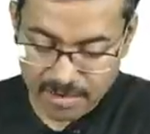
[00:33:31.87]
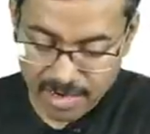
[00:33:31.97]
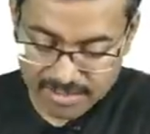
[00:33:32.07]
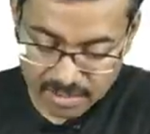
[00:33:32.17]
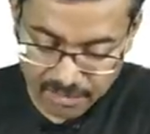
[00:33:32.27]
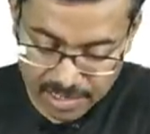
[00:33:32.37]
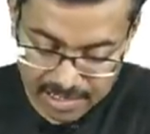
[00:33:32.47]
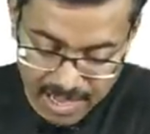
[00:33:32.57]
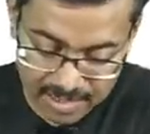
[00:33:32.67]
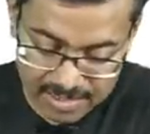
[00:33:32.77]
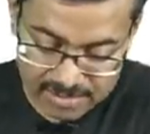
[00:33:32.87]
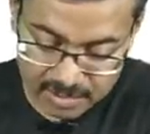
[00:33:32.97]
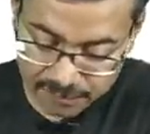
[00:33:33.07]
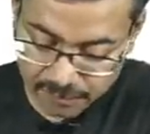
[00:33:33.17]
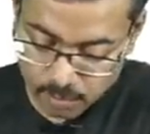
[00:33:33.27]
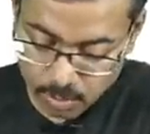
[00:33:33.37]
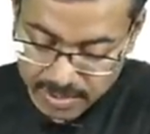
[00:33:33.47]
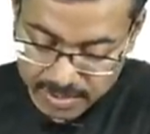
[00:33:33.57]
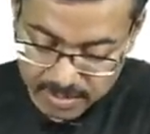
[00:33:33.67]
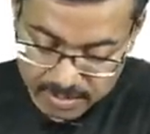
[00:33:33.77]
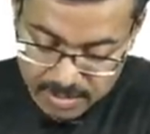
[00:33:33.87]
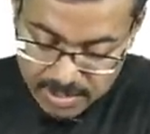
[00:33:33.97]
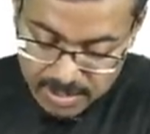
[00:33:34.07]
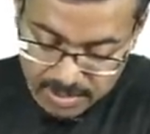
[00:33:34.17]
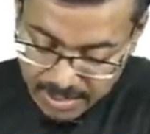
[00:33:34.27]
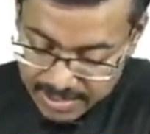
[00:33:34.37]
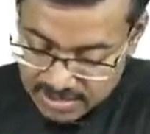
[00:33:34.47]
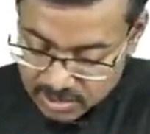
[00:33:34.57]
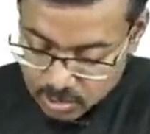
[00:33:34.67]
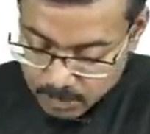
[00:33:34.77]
Whereas in vulgaris, the fluid tends